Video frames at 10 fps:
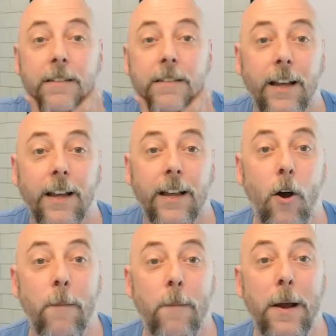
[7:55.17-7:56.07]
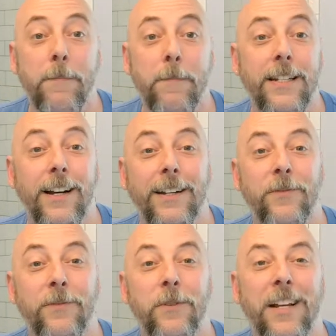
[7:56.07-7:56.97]
I don't know, I might be done.
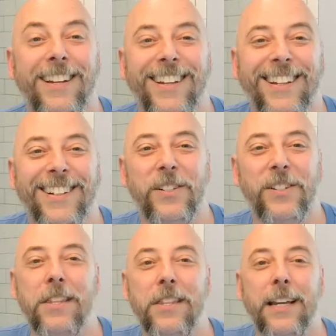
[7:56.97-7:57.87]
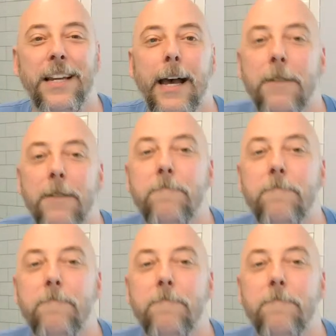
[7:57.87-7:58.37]
What do we think of that?